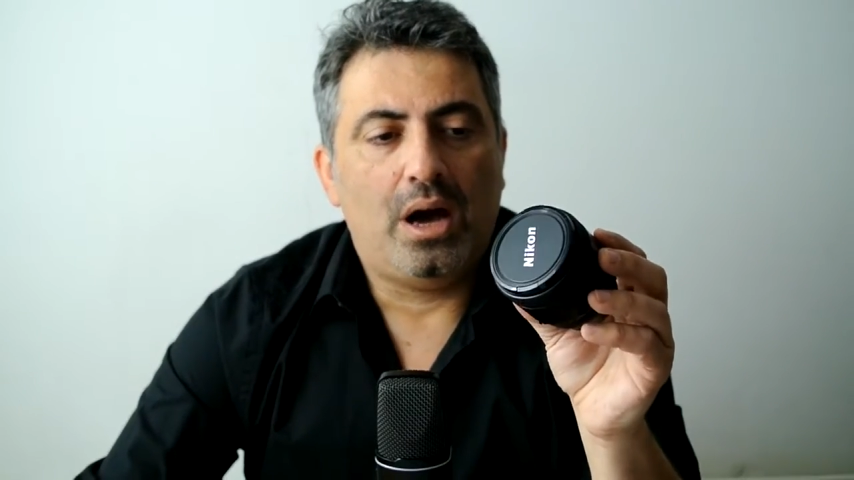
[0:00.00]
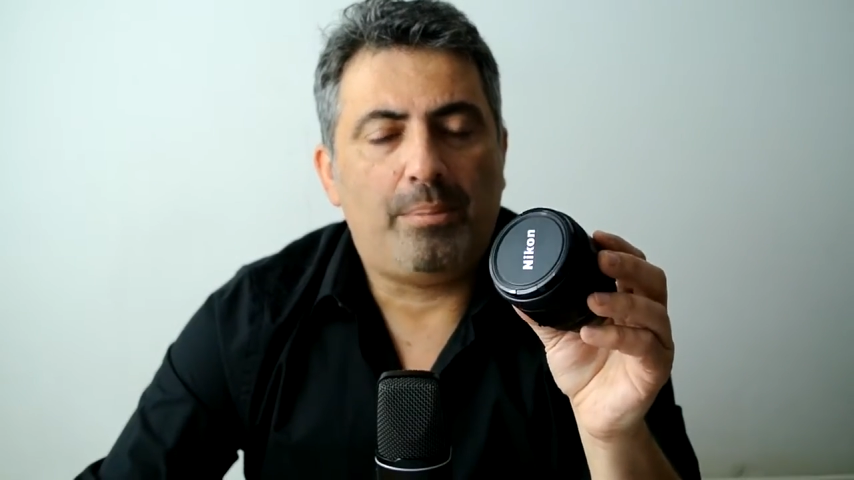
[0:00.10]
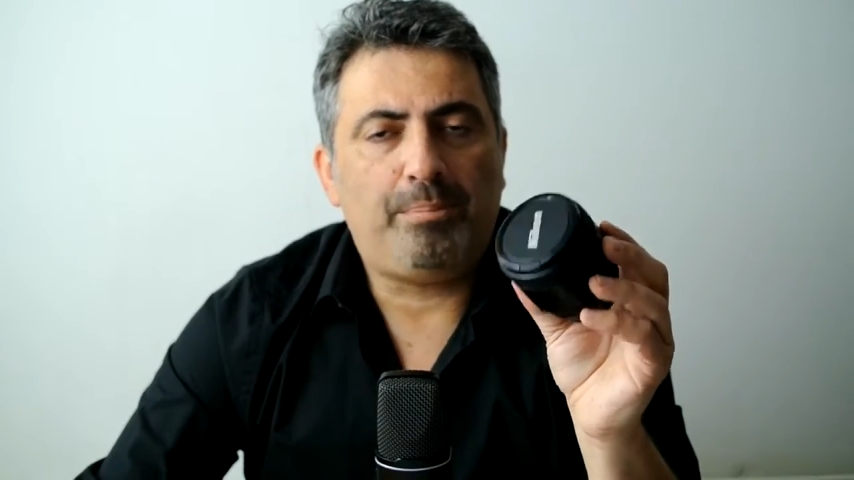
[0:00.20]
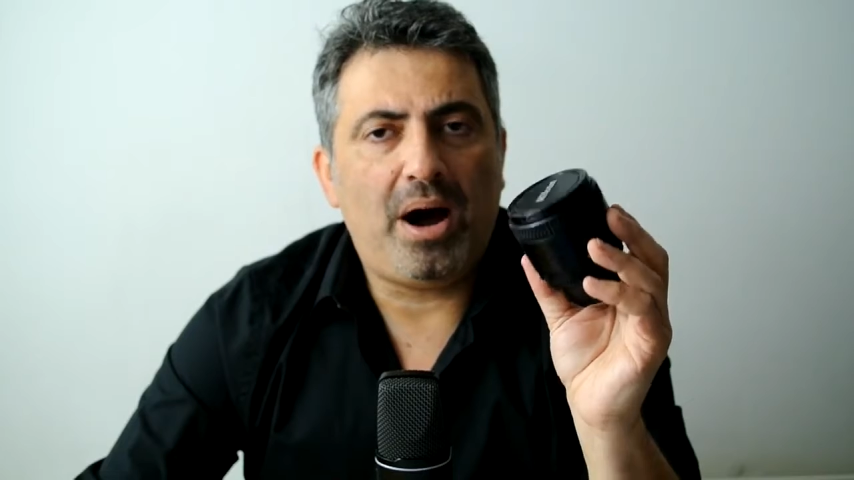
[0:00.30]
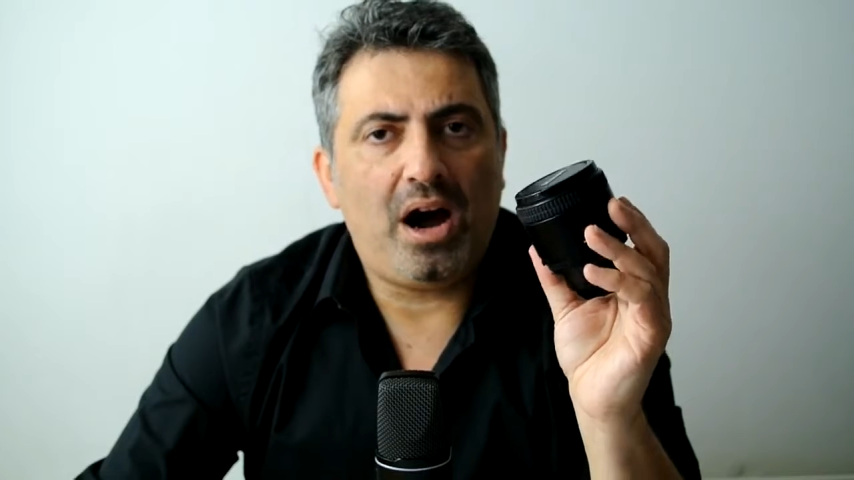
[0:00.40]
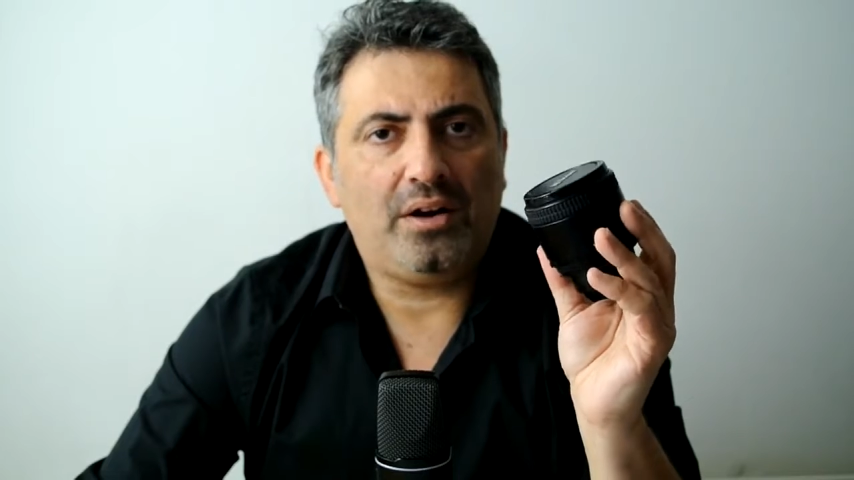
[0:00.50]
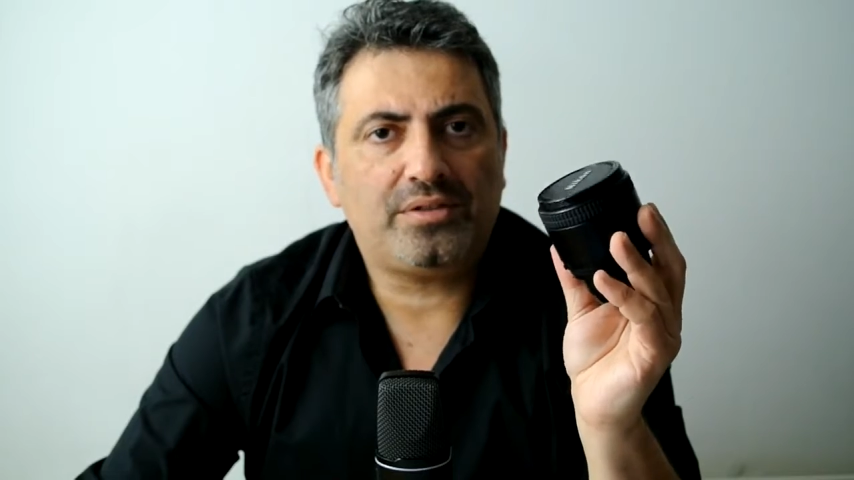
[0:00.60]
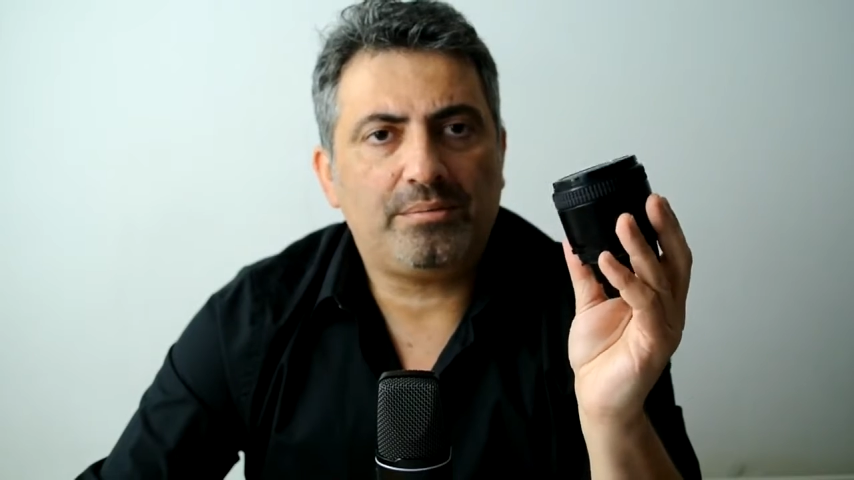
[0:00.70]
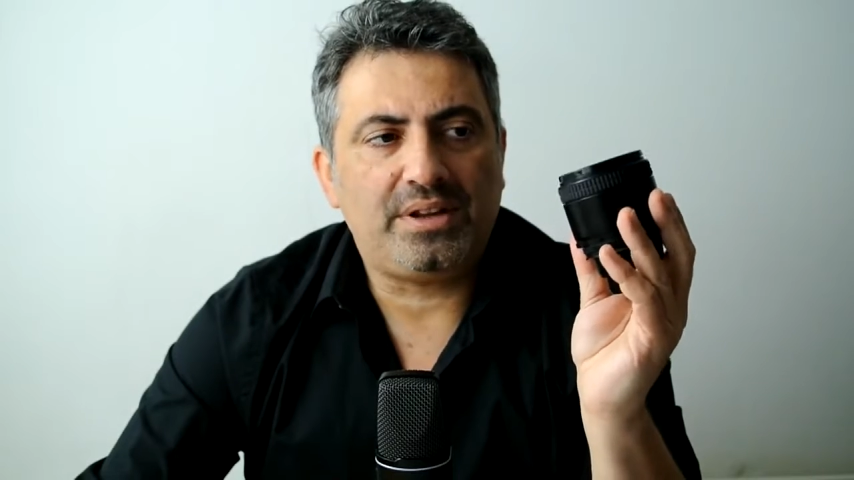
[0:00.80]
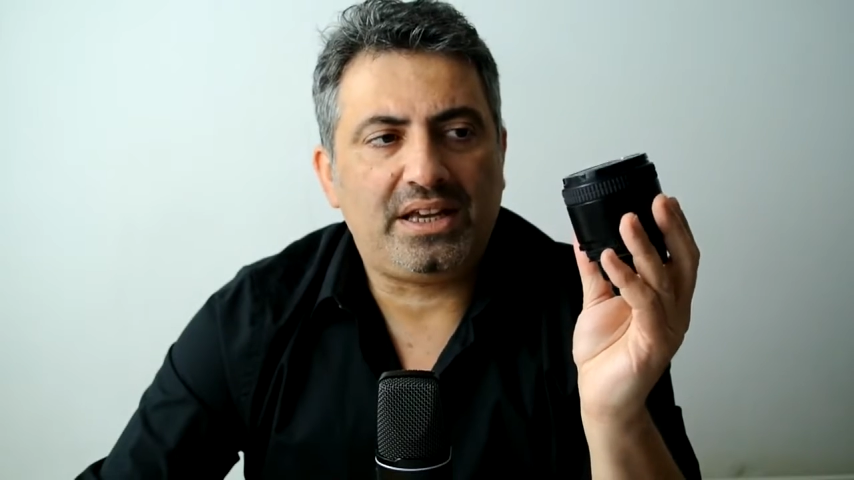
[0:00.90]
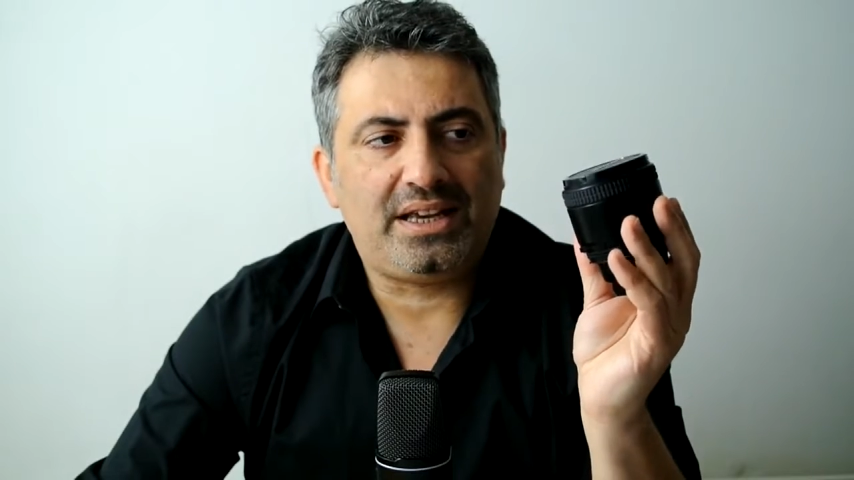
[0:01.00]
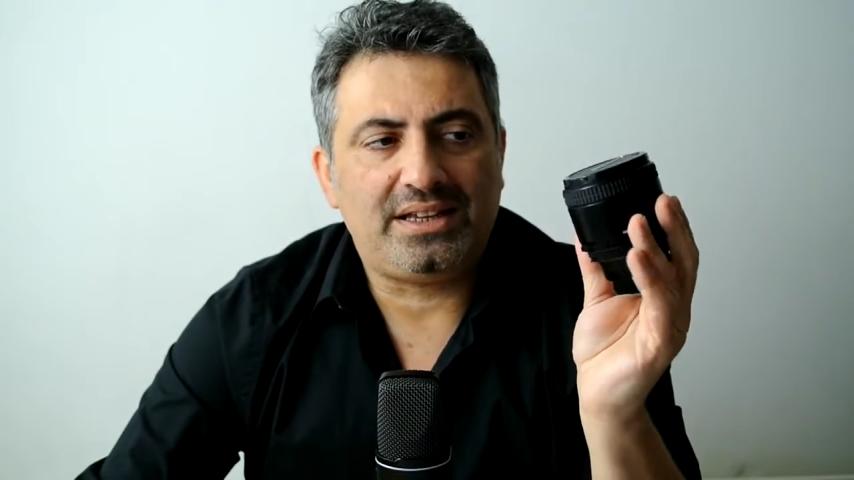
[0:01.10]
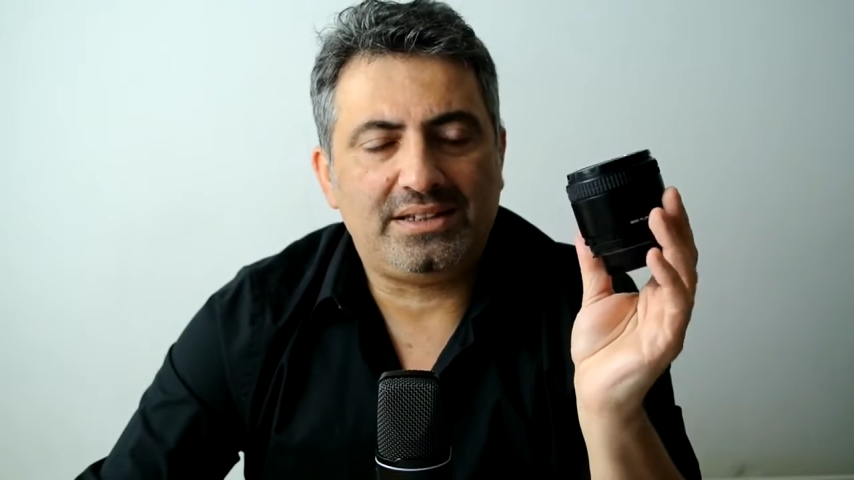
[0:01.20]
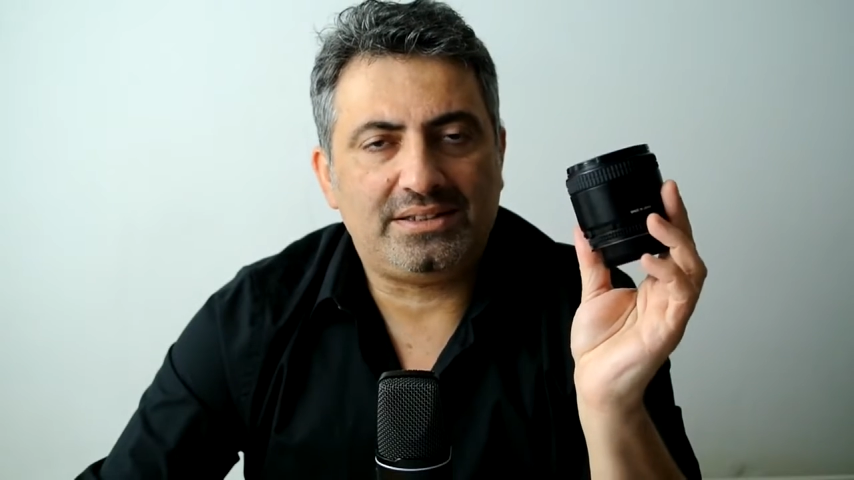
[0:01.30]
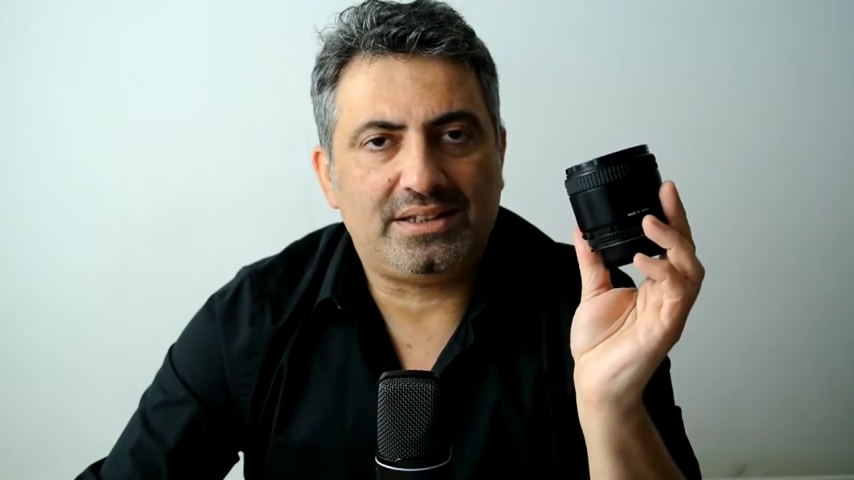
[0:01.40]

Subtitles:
Apart from the